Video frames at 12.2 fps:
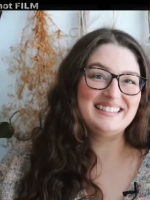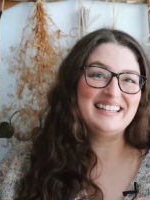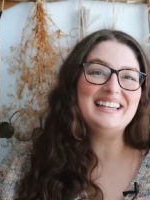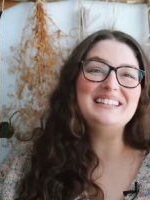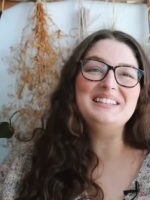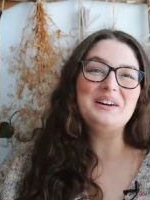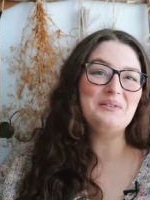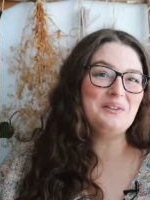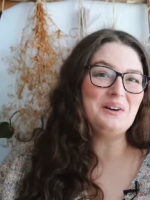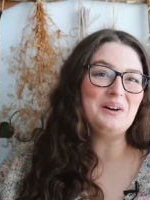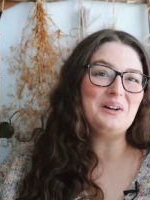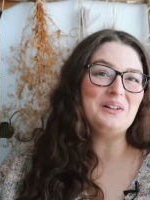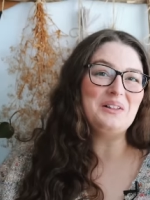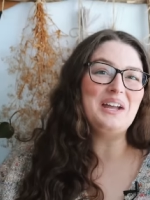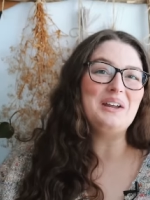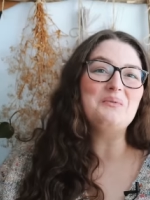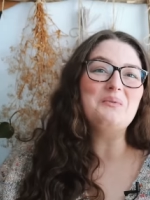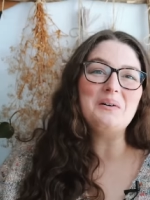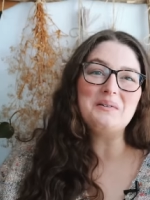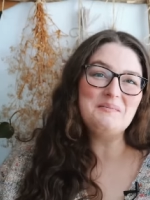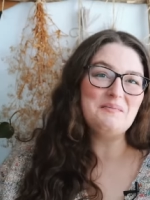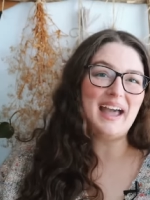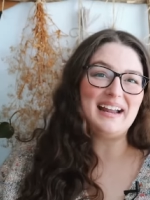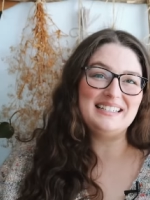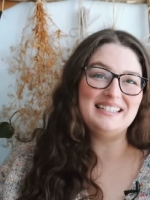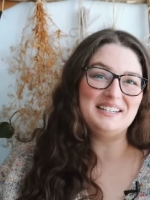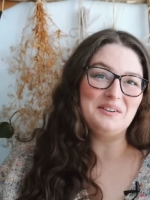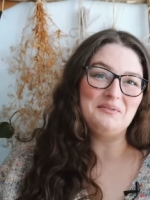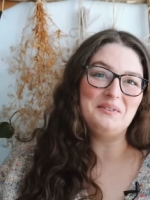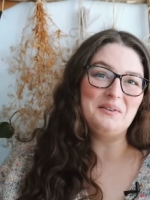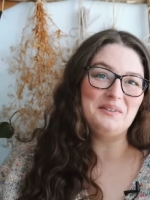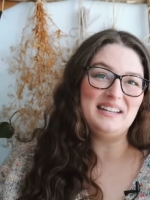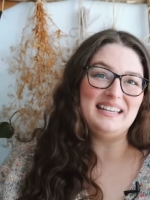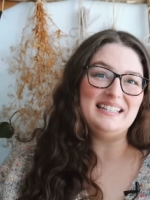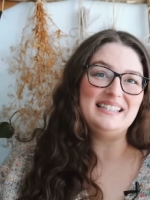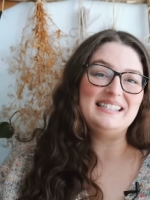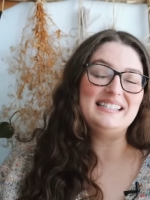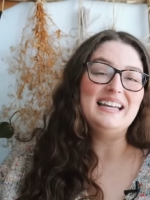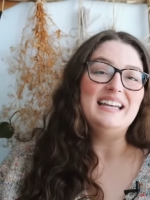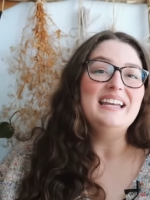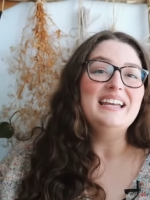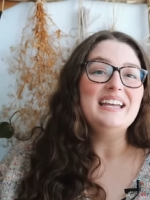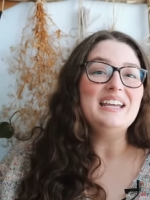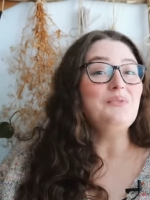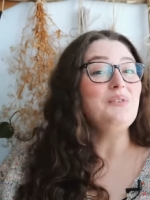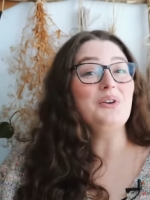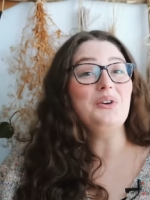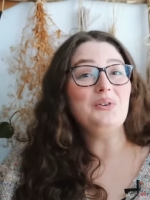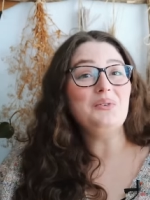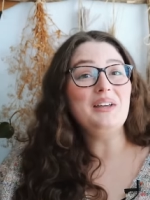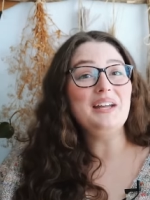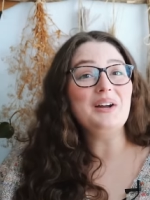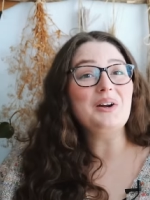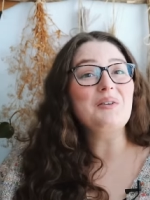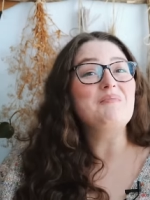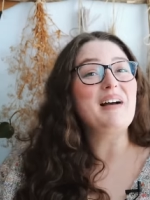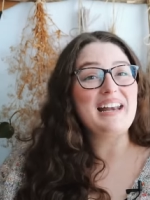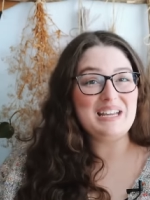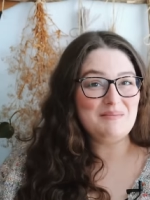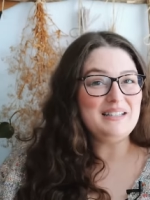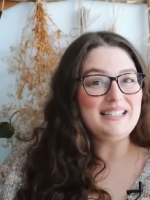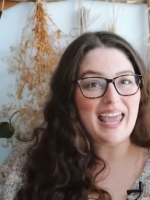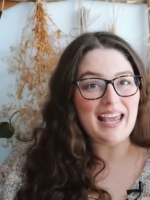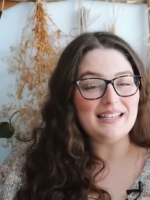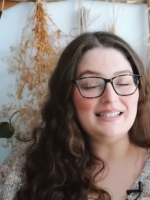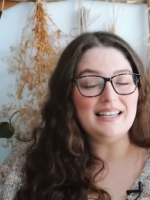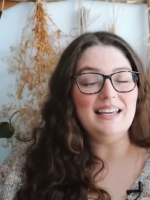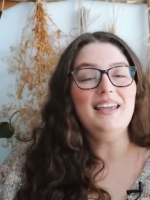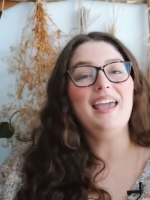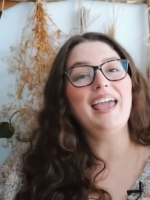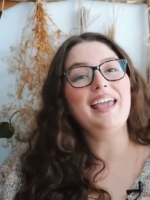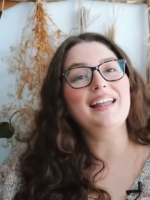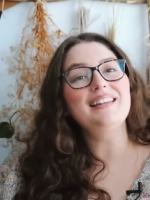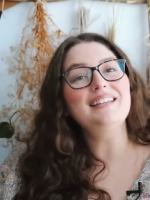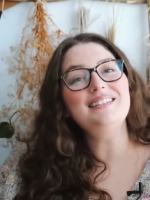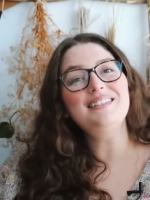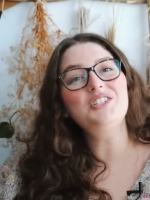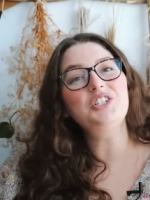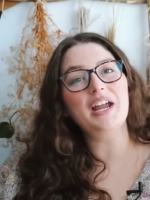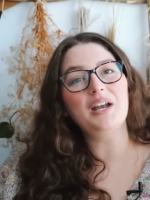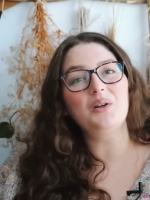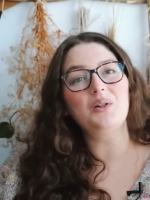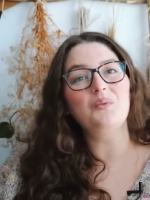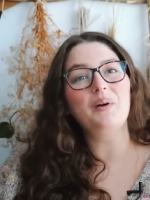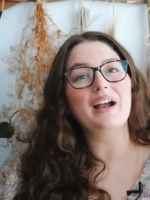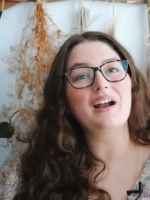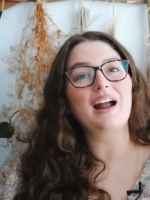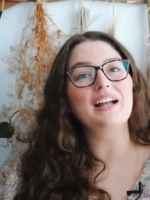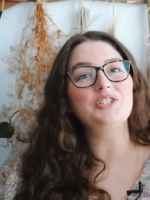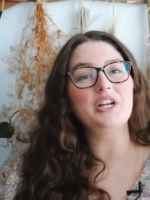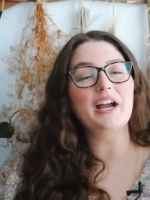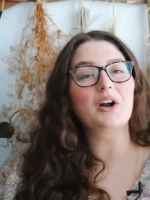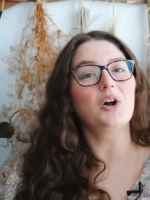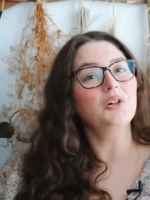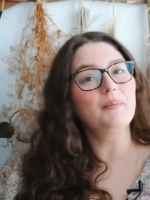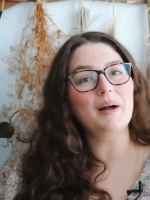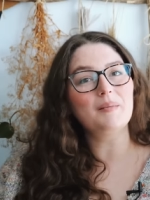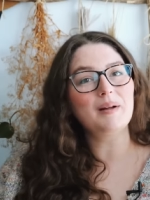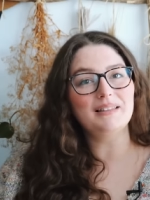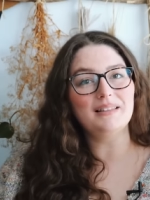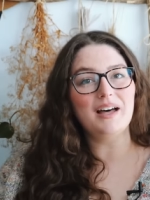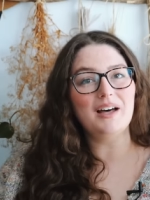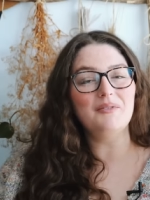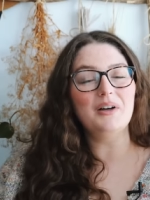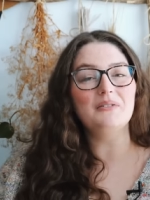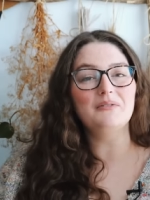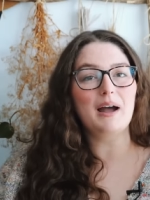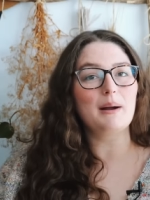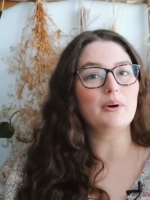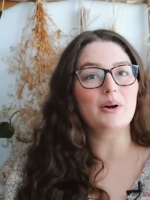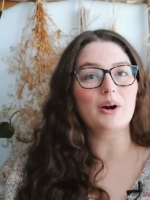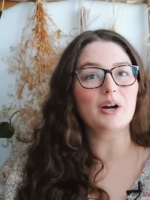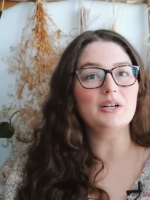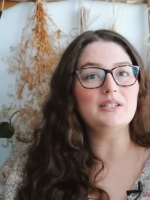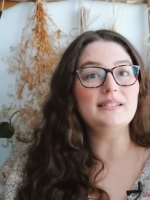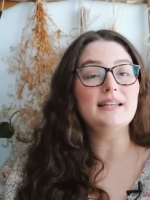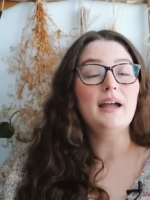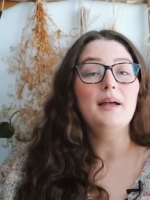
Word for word: Hello y'all, and welcome back to Young Folk Knits. If you're new here, my name is Casey, and this is a channel where I share all about my love of fiber arts,